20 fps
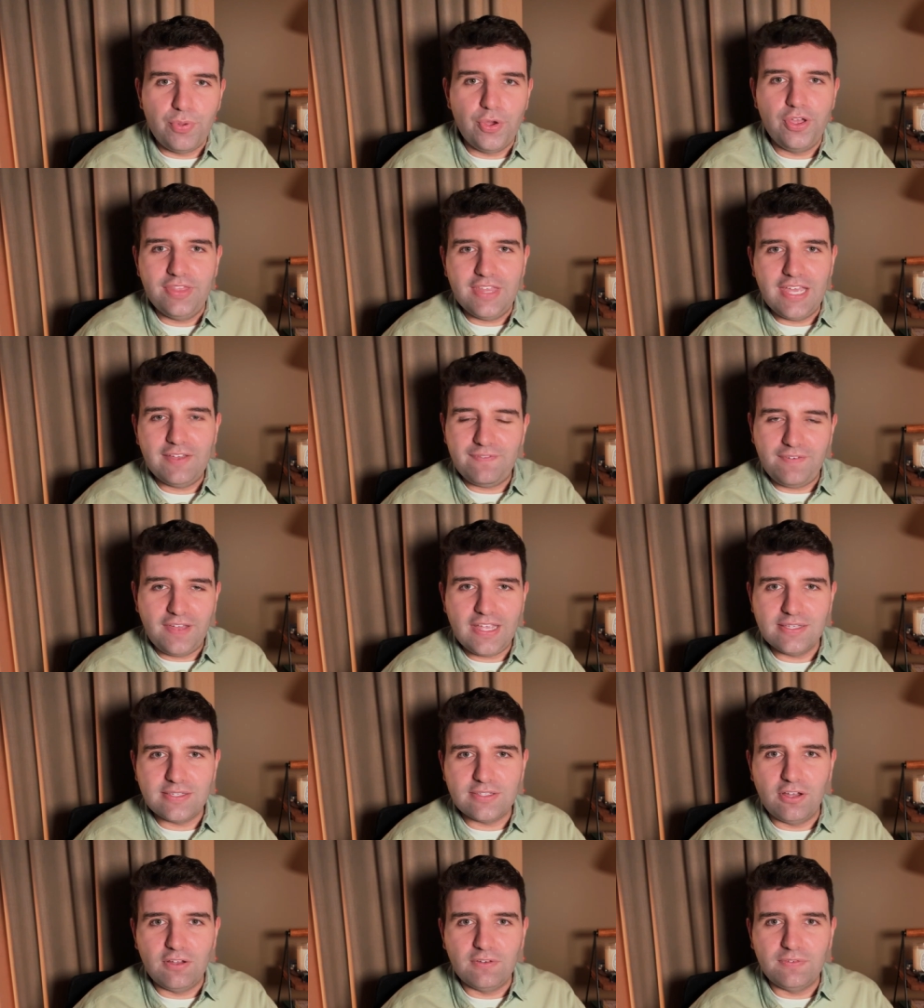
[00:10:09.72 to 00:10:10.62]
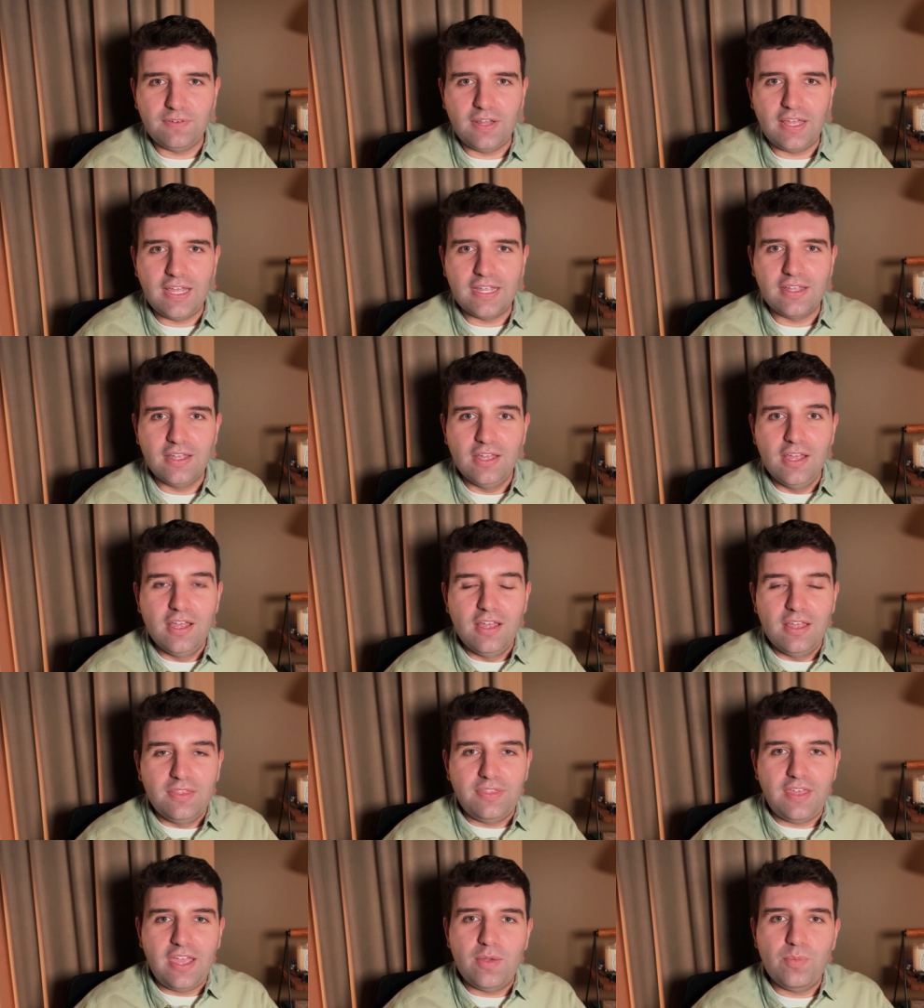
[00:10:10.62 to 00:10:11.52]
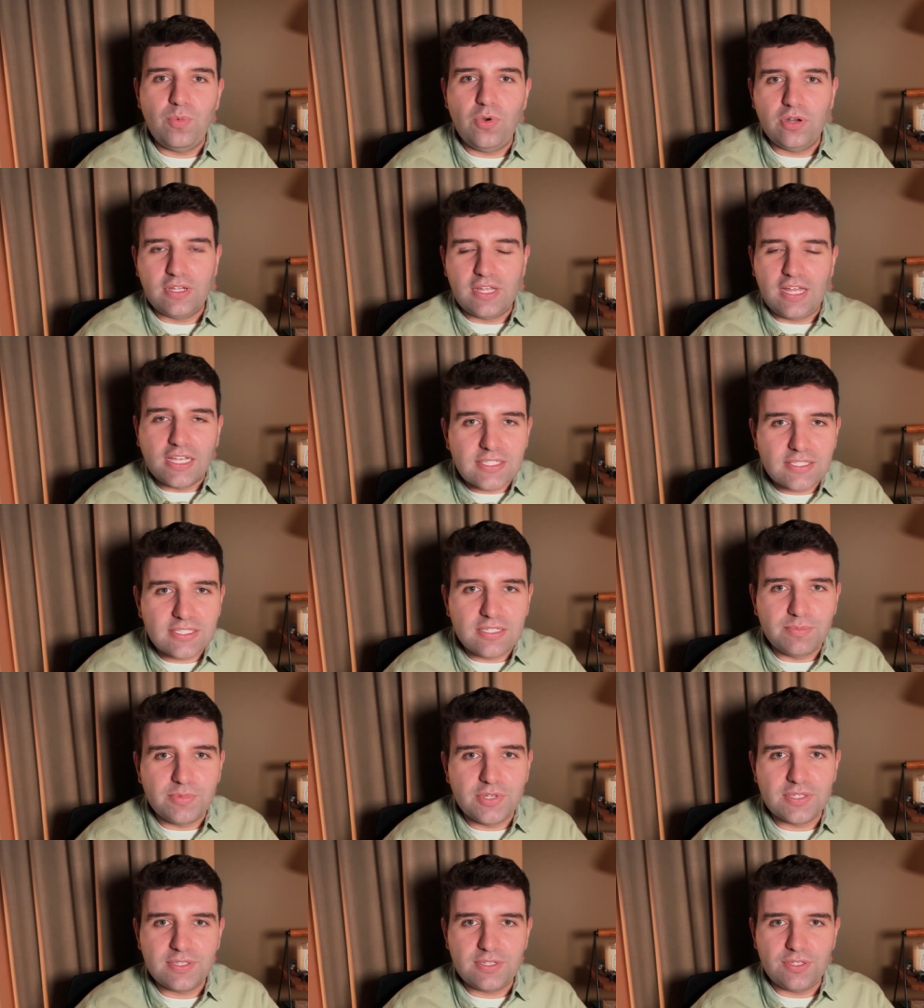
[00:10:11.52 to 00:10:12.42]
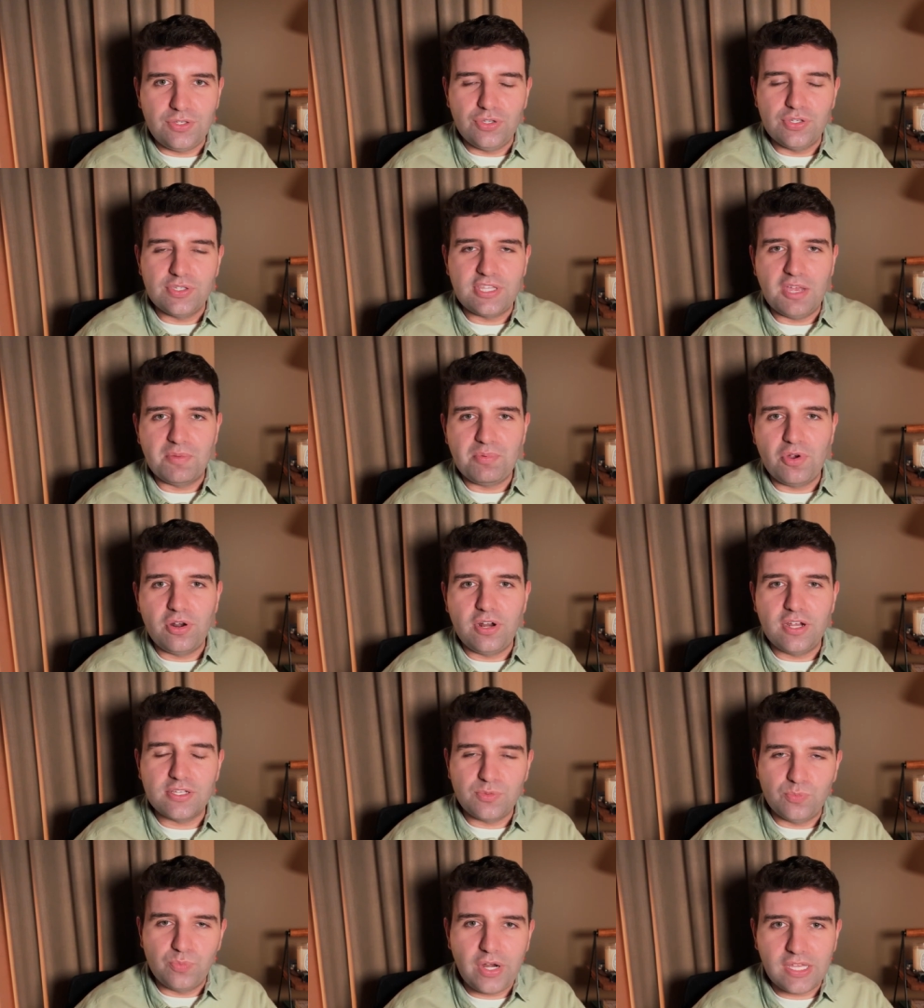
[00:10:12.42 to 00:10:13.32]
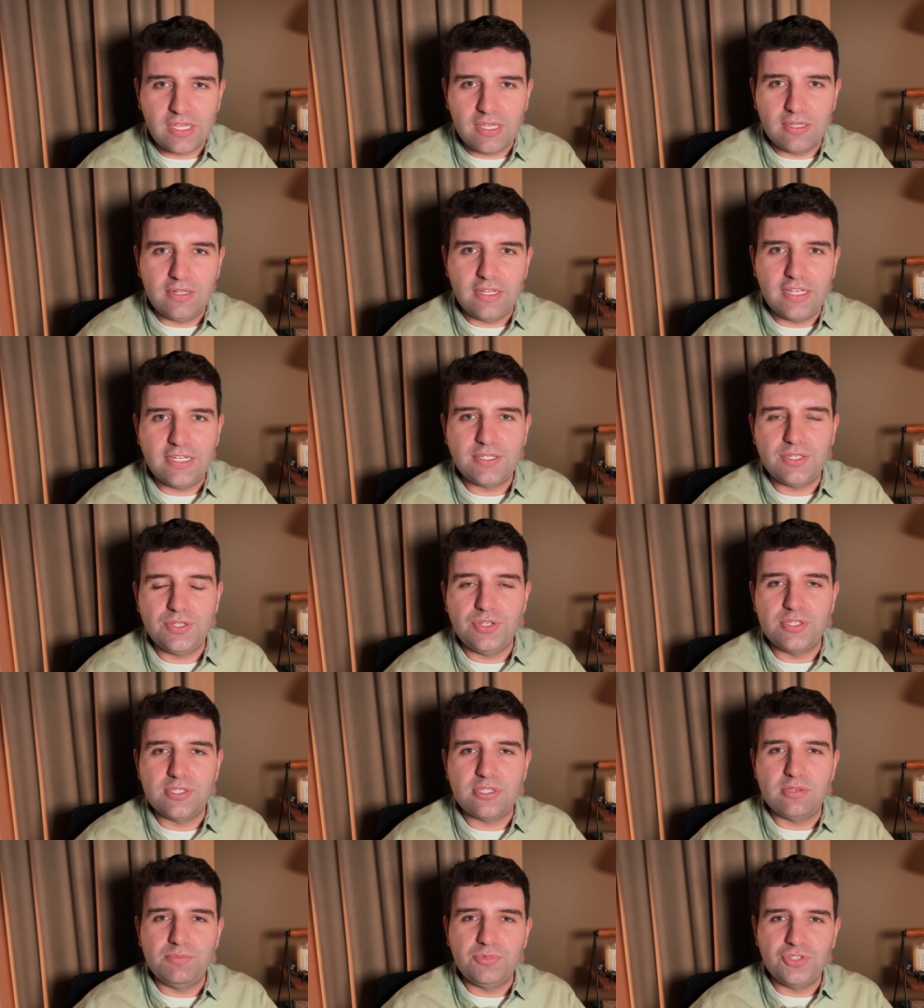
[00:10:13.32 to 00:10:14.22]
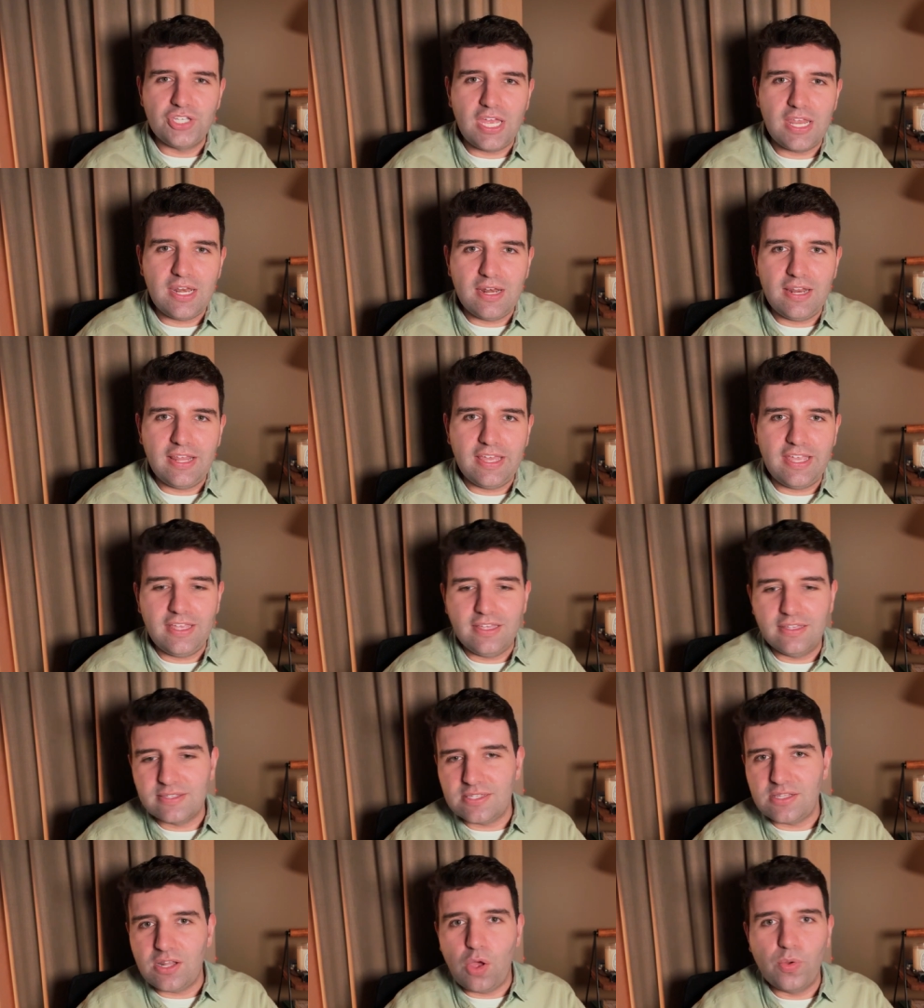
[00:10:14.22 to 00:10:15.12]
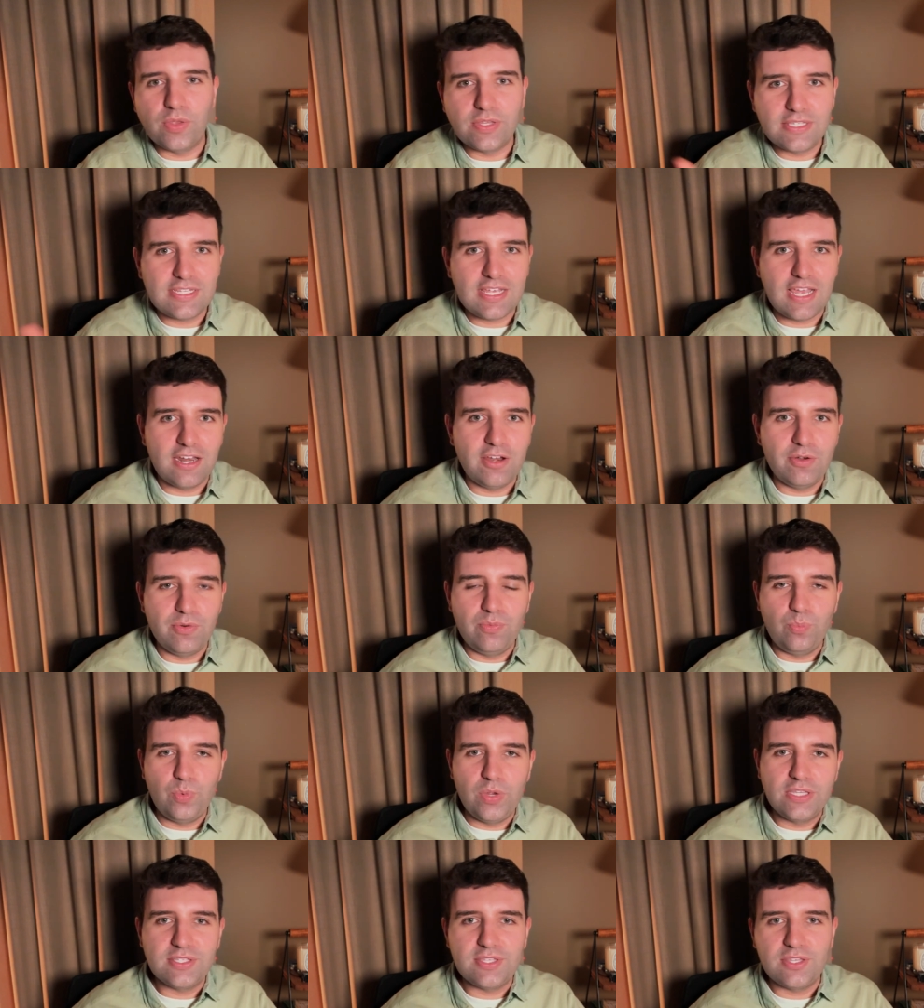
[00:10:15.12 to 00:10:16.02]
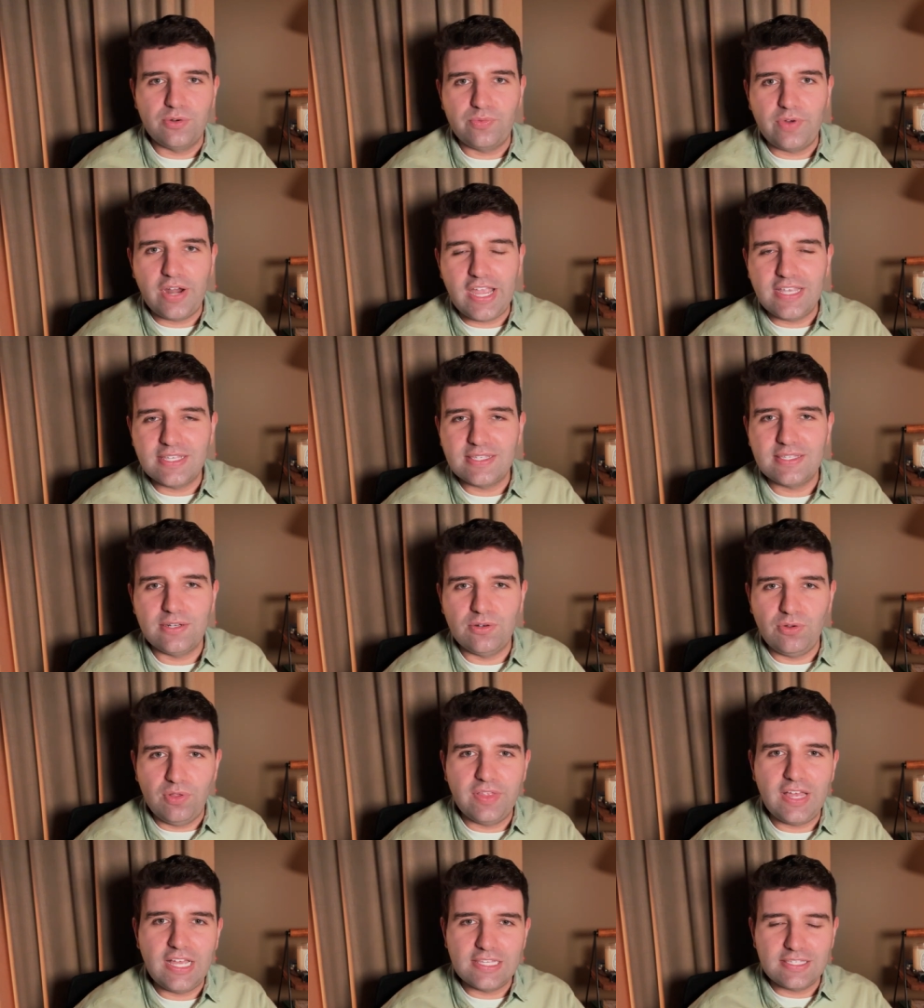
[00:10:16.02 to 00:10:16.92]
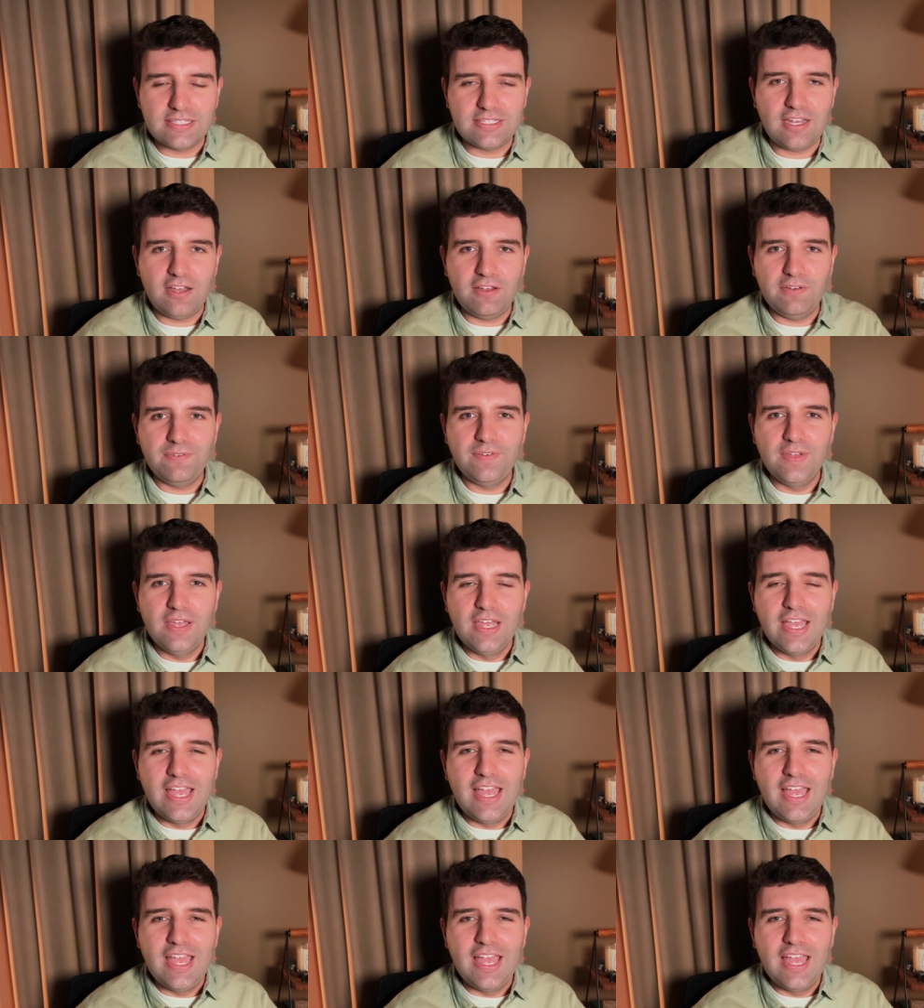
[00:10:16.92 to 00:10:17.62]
burn their face off. Like, they want customers to use their products regularly, to use them gently, slow and steady wins the race, and all that stuff.